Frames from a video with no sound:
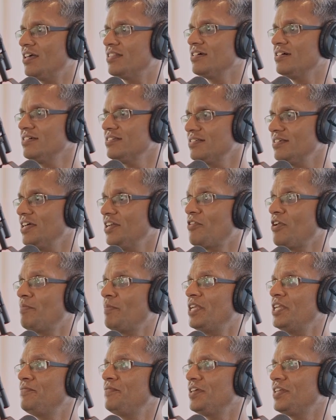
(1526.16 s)
others, it
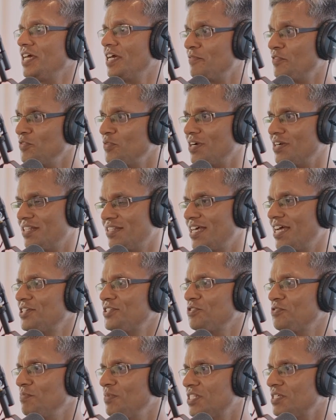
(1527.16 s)
will benefit everyone.
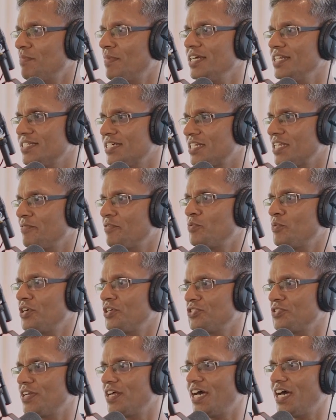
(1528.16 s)
That should be the mindset
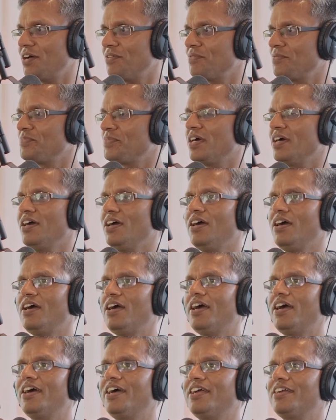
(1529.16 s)
everyone should have.
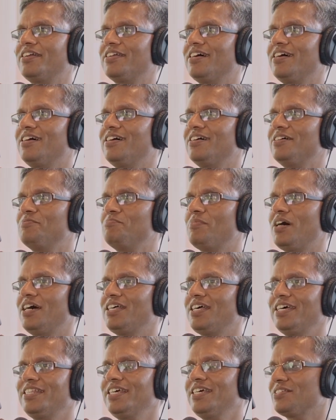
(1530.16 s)
And uh,
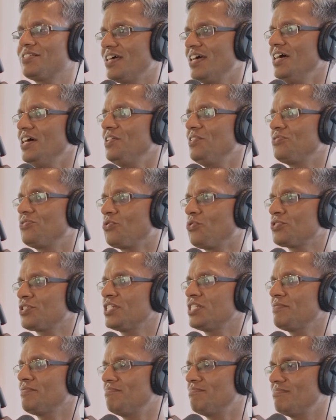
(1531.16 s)
I, I think
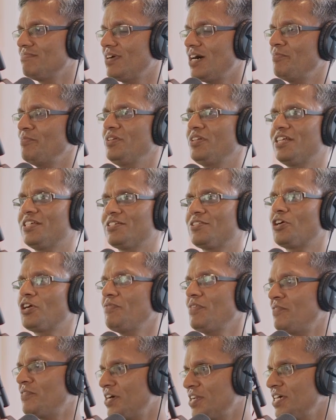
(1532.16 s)
those are the, I mean, there's a
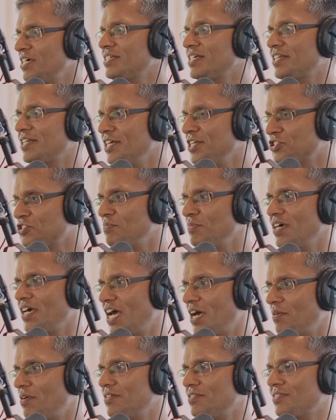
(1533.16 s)
lot of awareness that needs to
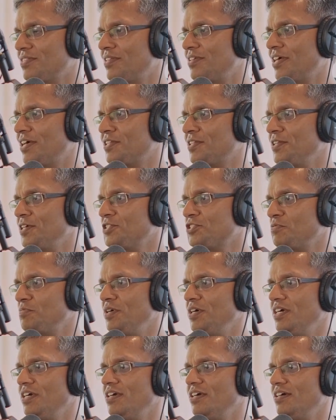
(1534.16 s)
be that needs
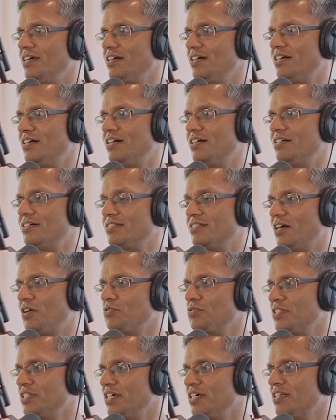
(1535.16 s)
to be uh,
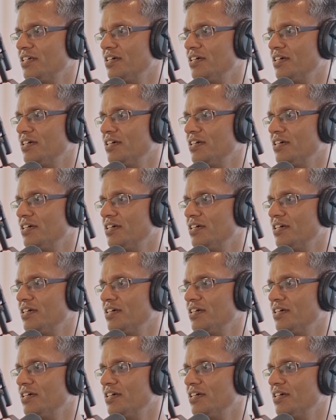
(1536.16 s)
out